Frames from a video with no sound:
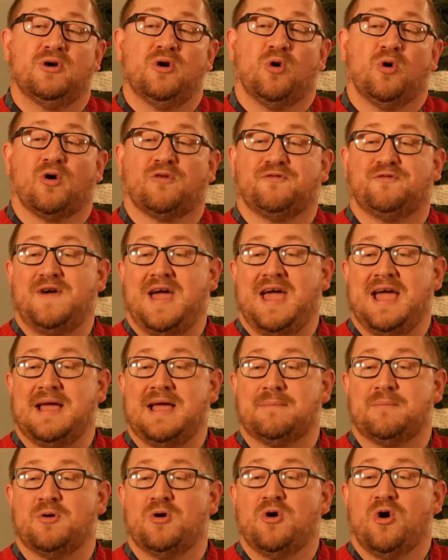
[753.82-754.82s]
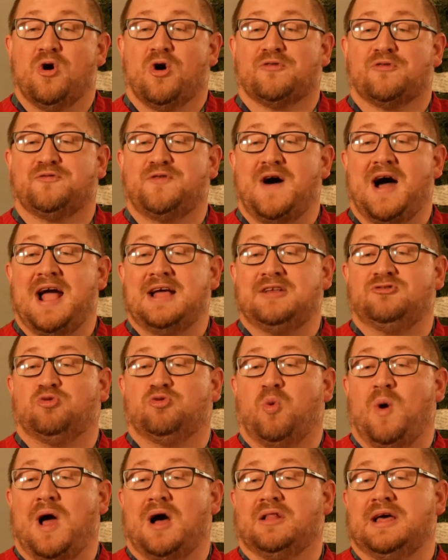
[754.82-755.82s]
or fame or find
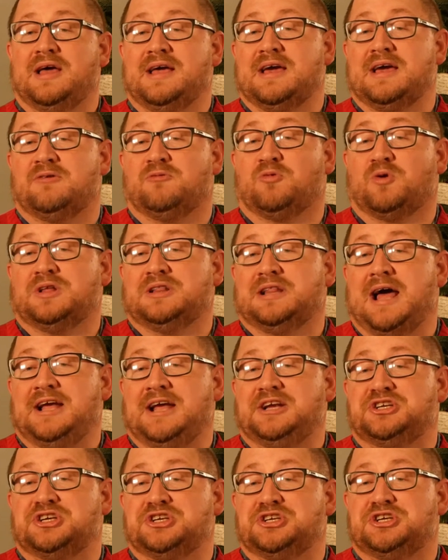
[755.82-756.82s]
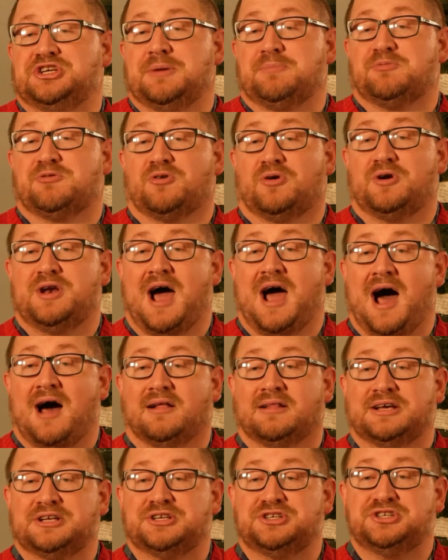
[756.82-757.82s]
dwelling in relationships or
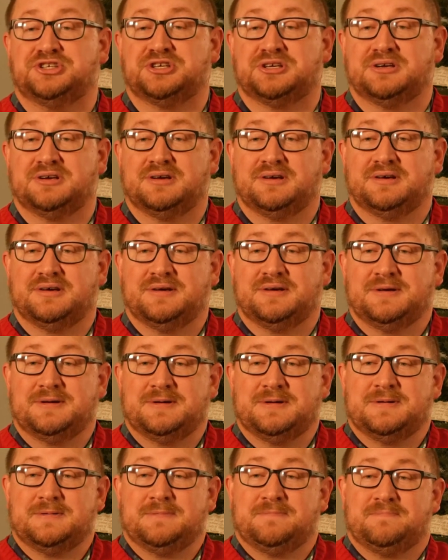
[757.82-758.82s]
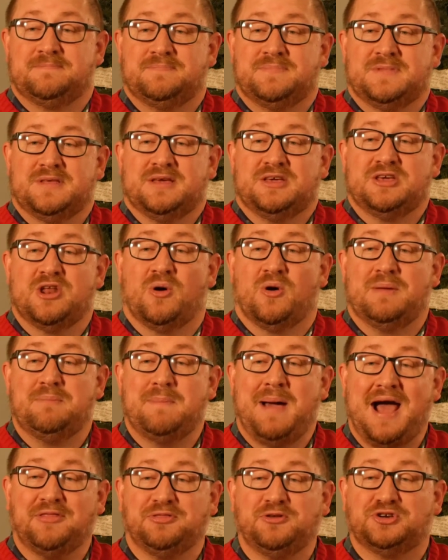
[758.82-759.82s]
knowledge. You know, in
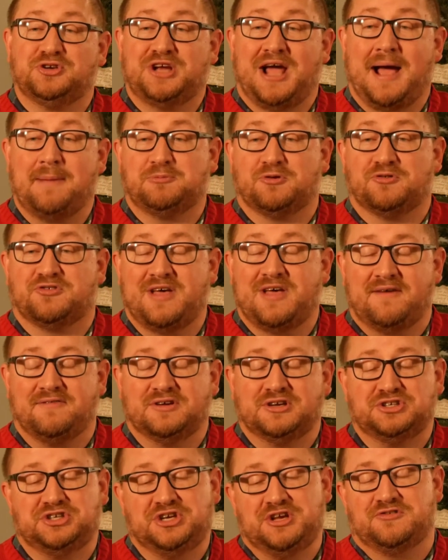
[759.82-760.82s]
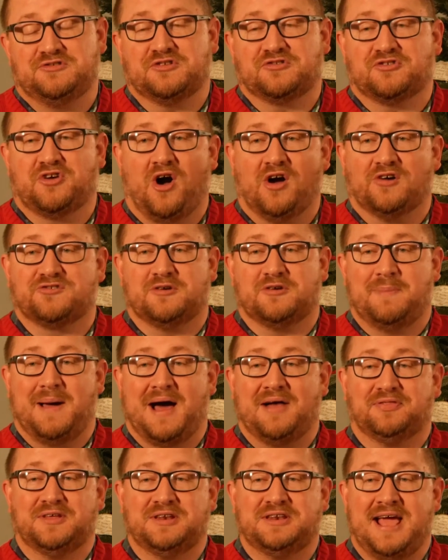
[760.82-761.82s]
Matthew chapter 7, Jesus talks
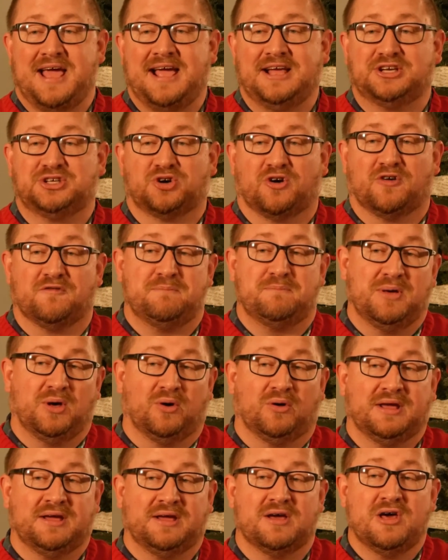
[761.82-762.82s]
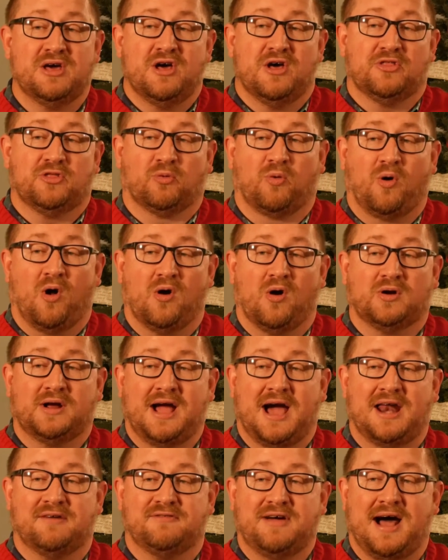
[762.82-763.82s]
about the danger of building the wrong
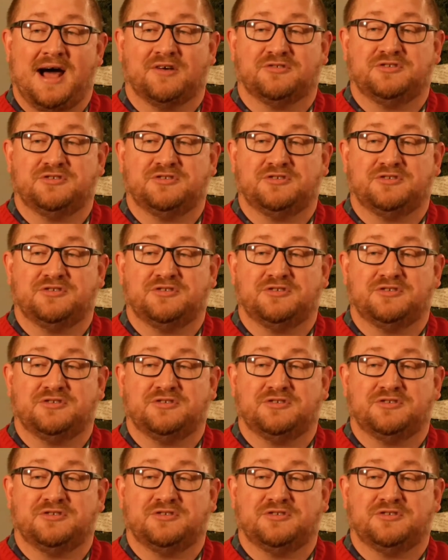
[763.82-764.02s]
kind of house.